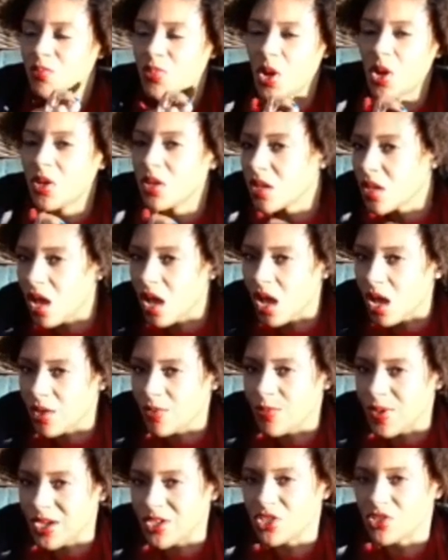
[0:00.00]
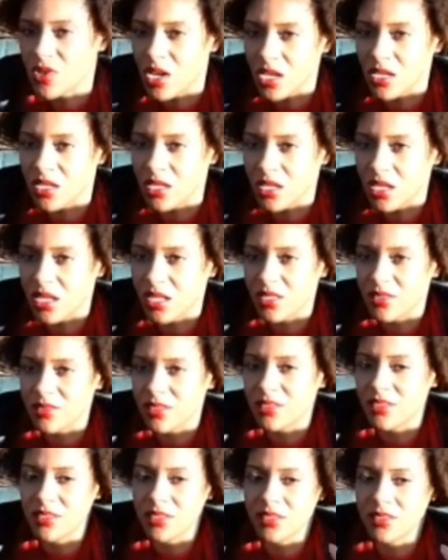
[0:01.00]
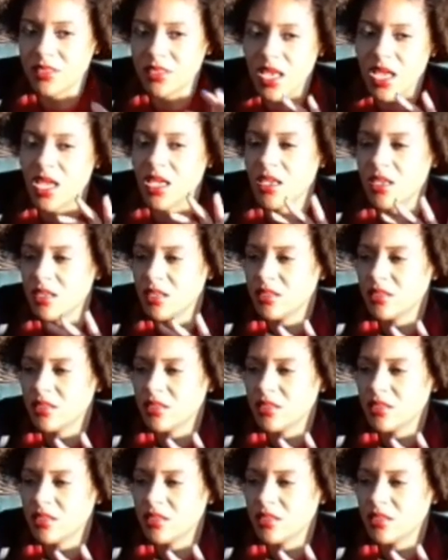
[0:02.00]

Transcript: burn it off by straightening it because it's just like